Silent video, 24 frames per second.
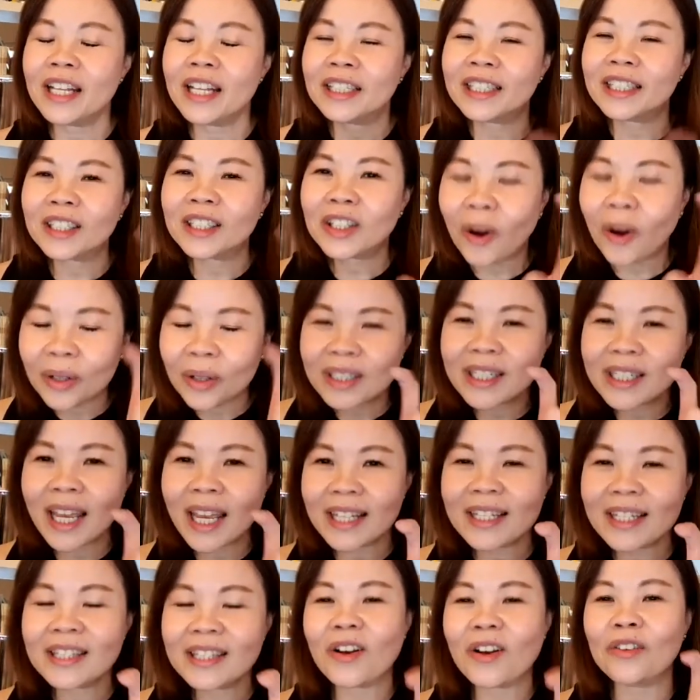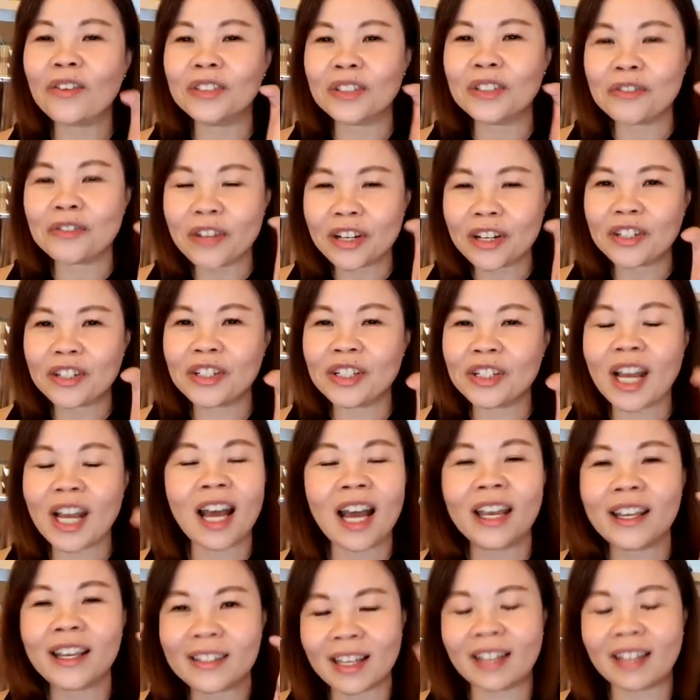The contents of the reishi are
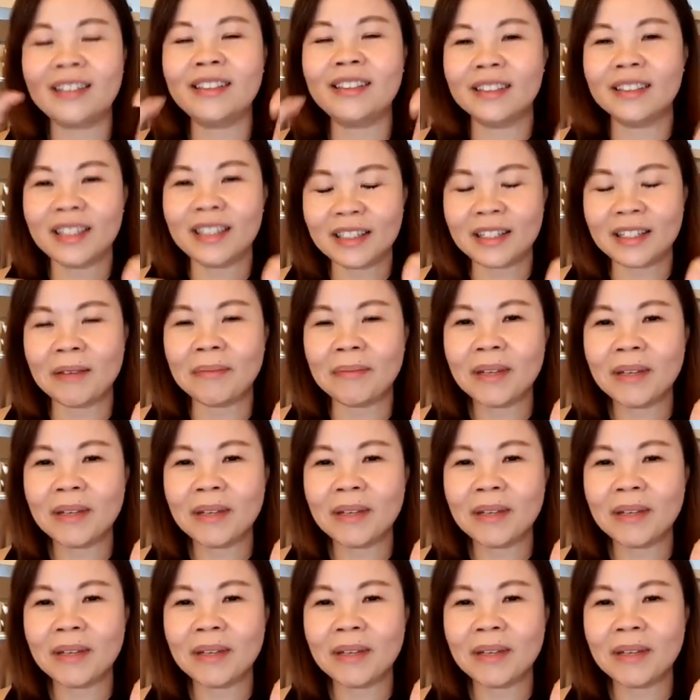exactly the same.